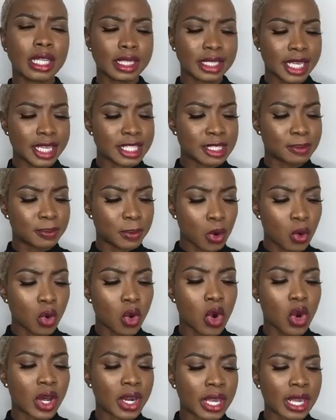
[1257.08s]
They spoke
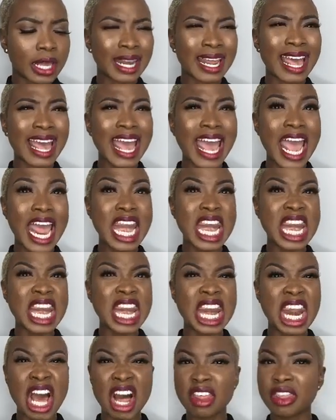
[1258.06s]
on it
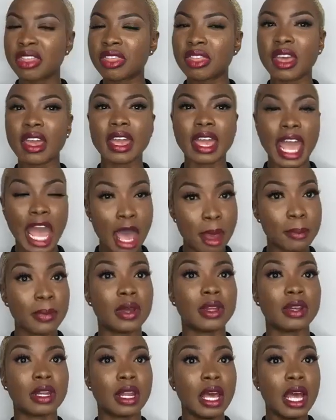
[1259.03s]
and nothing
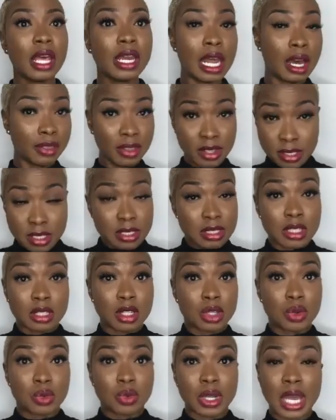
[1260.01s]
happened. Now, this is in the
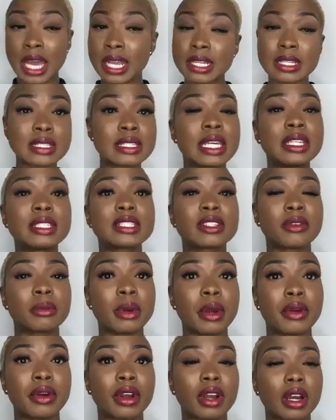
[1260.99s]
United States of
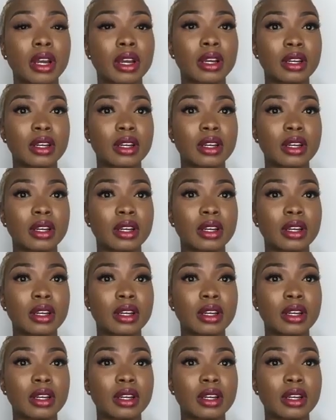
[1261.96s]
America.